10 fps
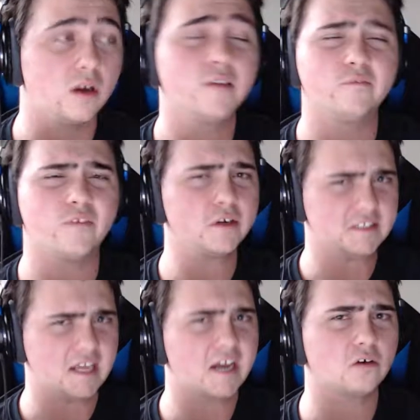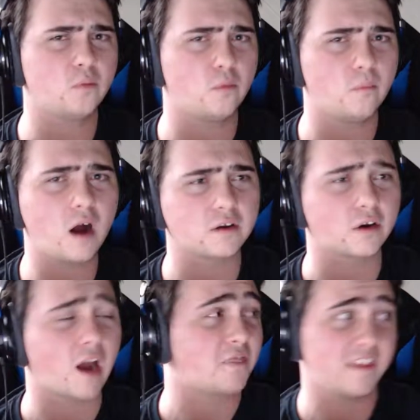very terrible monitor.
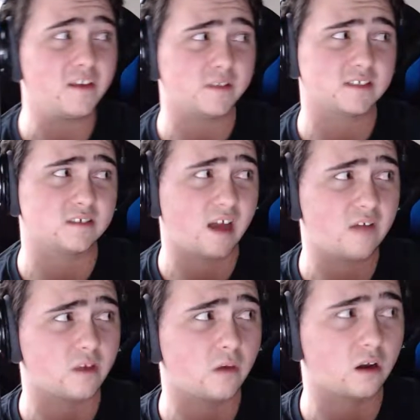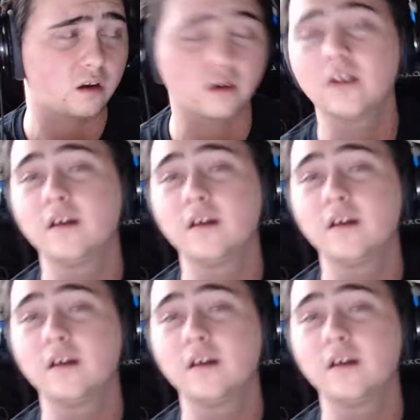I think we still have that monitor.